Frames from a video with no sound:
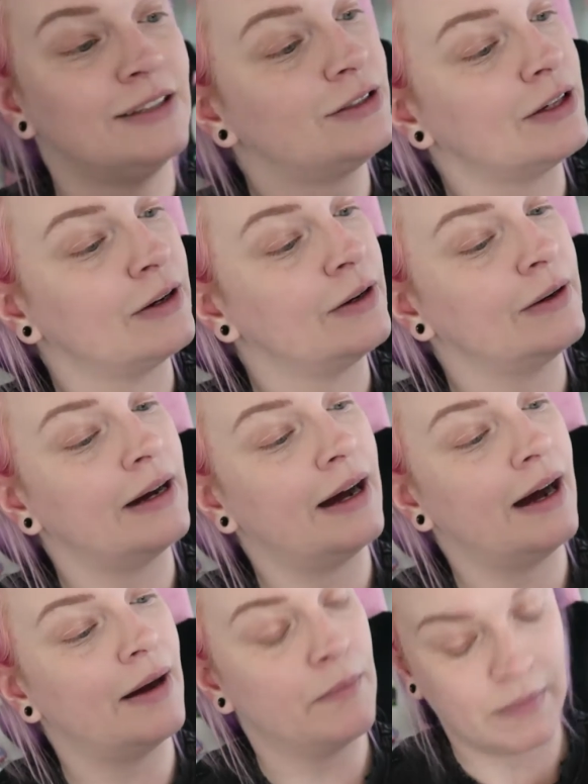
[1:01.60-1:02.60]
So
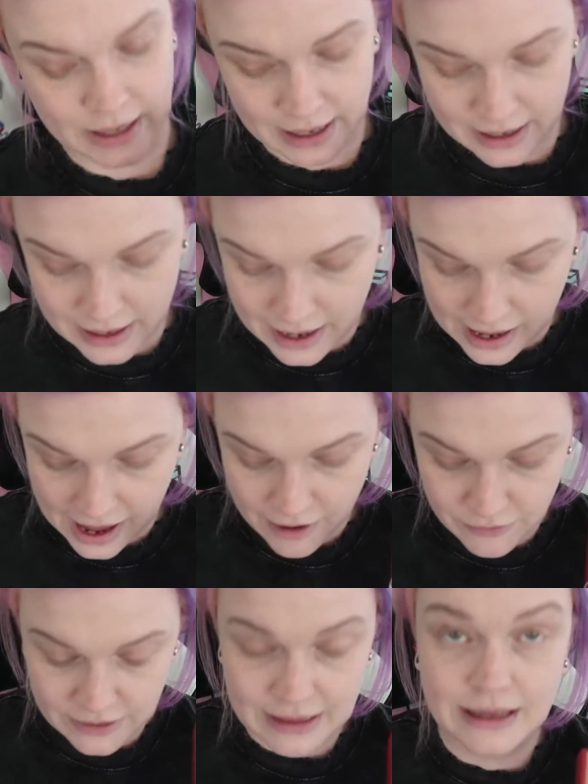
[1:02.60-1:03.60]
um,
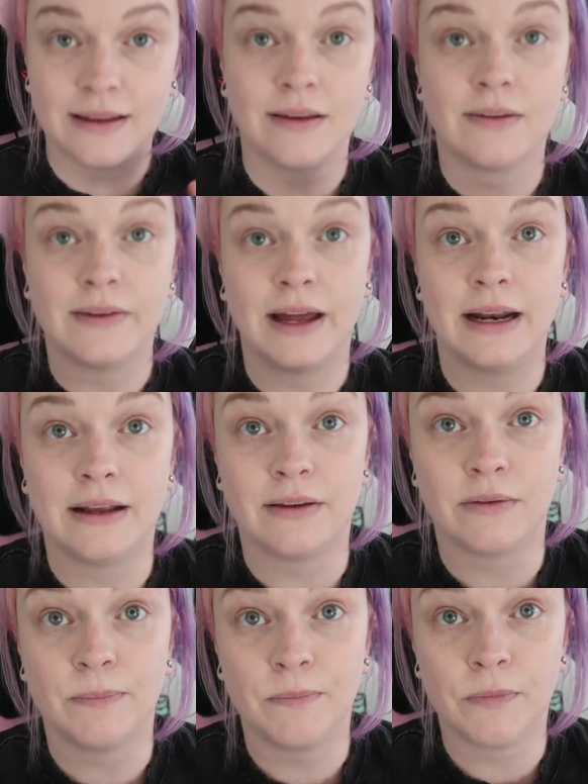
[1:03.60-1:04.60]
everything in this set
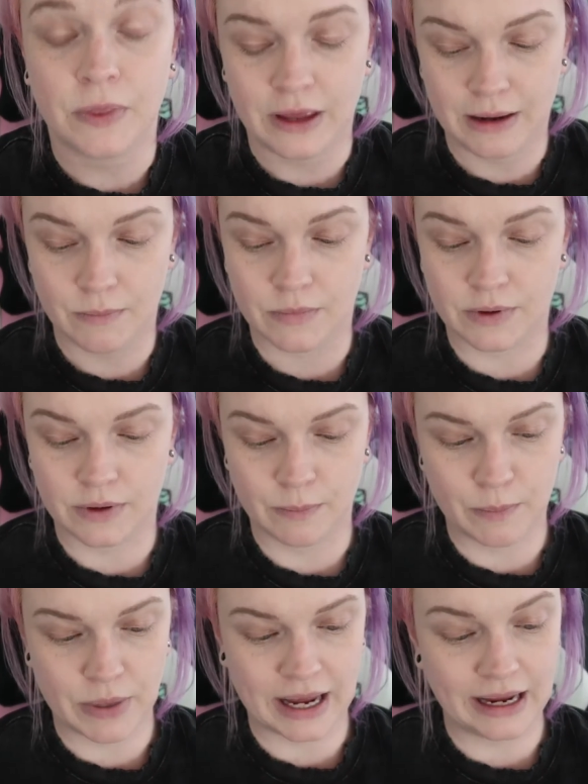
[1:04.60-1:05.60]
is themed
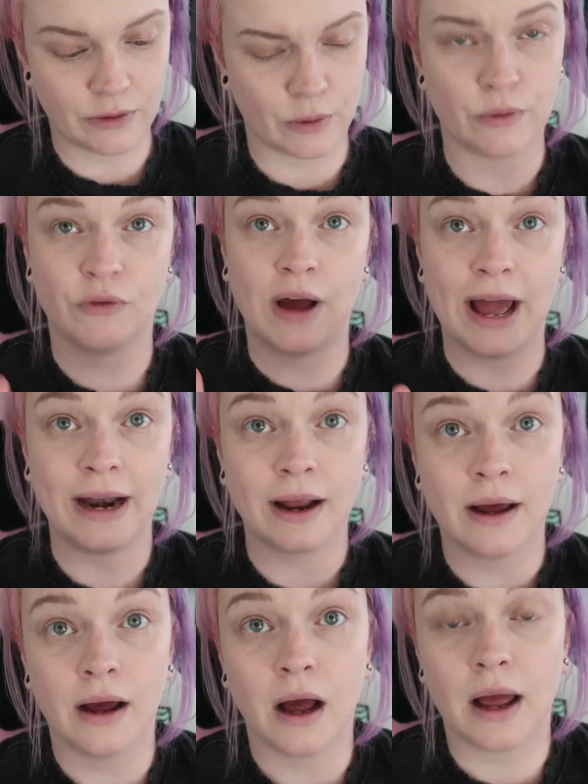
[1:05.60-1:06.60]
pink or red.
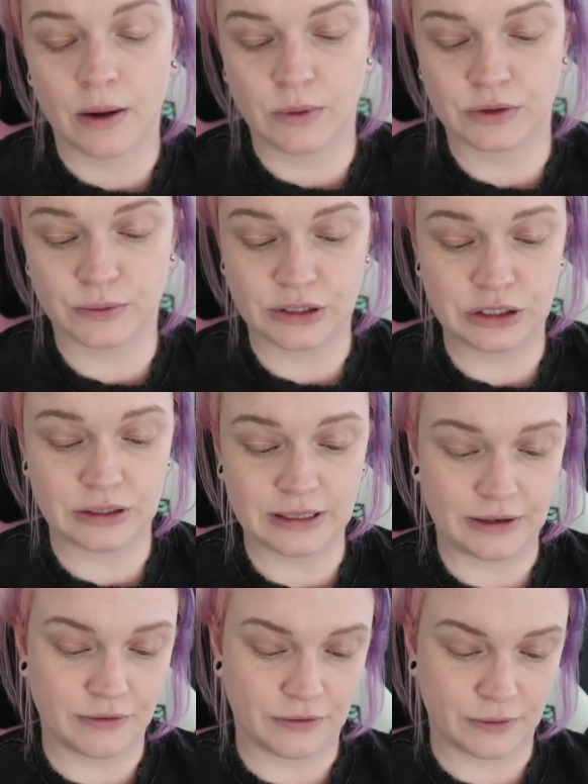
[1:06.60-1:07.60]
It was
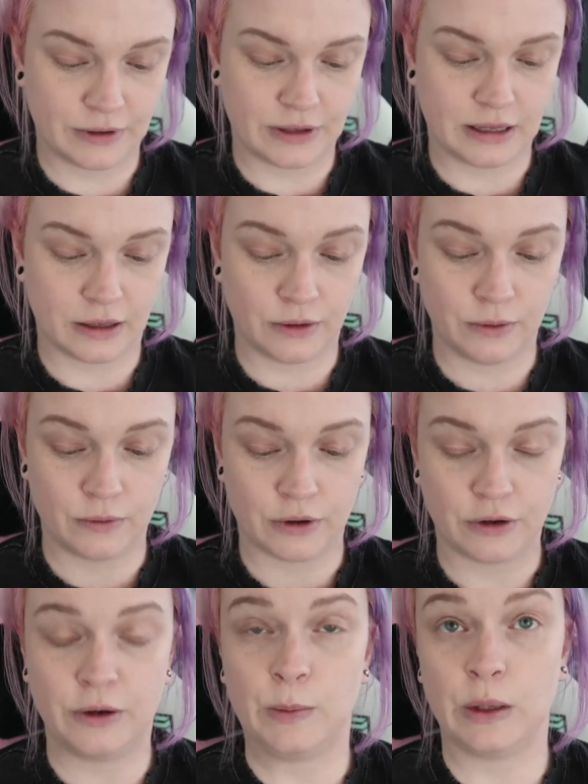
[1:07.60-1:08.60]
originally for the
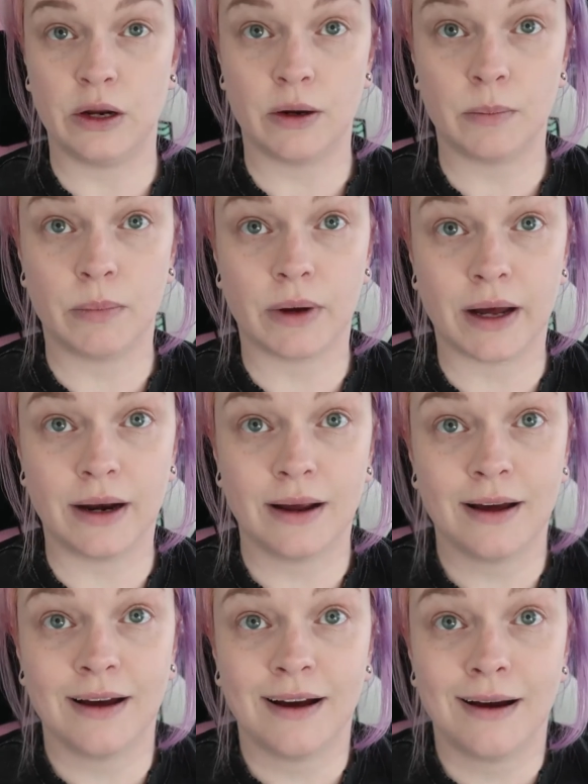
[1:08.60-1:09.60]
Lunar New Year, but
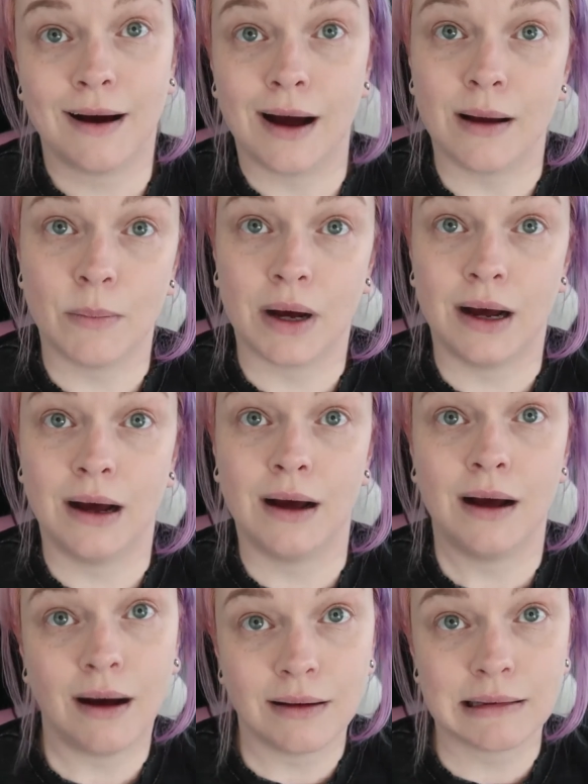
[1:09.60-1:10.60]
I'm uh,
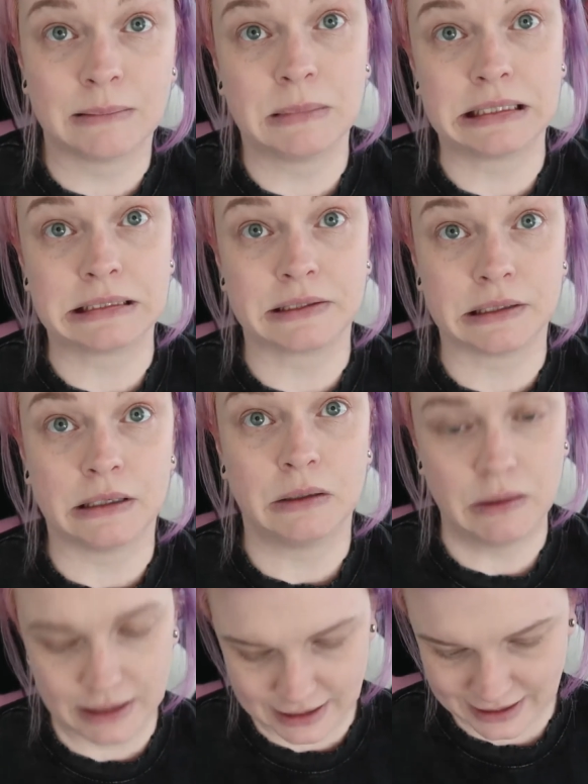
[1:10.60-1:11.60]
a little bit slow.